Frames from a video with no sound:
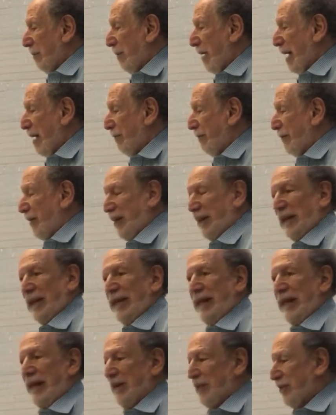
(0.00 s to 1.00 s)
My
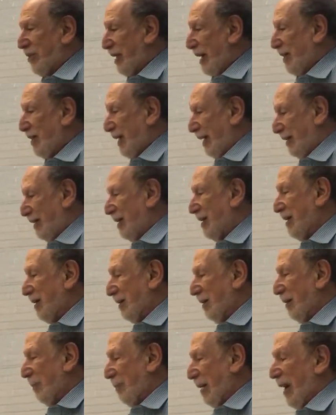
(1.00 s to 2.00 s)
feeling is, I think
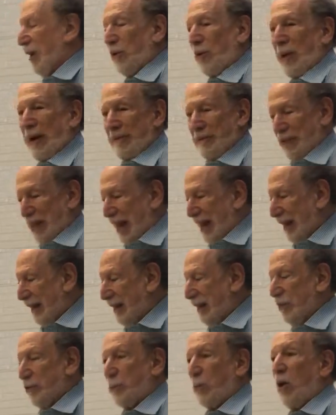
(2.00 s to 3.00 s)
the better way of saying
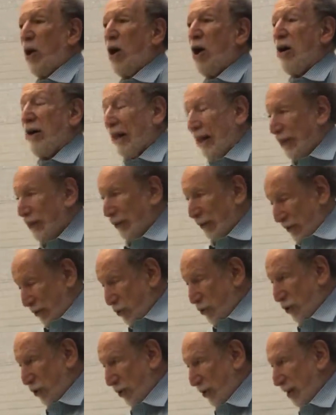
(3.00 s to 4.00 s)
it is, we're all
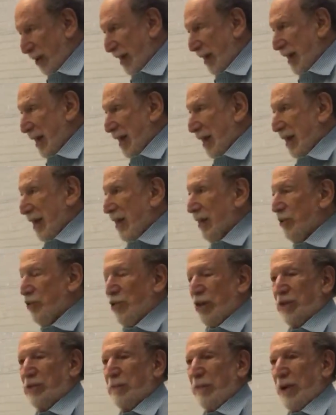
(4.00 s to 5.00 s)
underinsured. It's
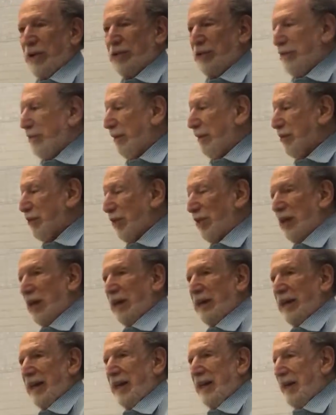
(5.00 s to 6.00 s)
just most of us are
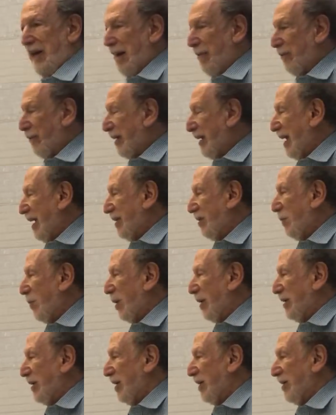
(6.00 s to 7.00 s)
lucky enough in any
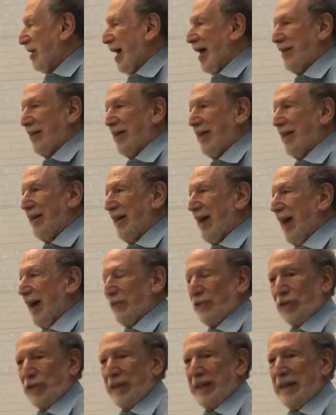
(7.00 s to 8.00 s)
one year not to
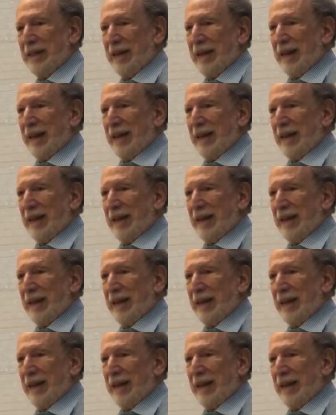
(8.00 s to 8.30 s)
actually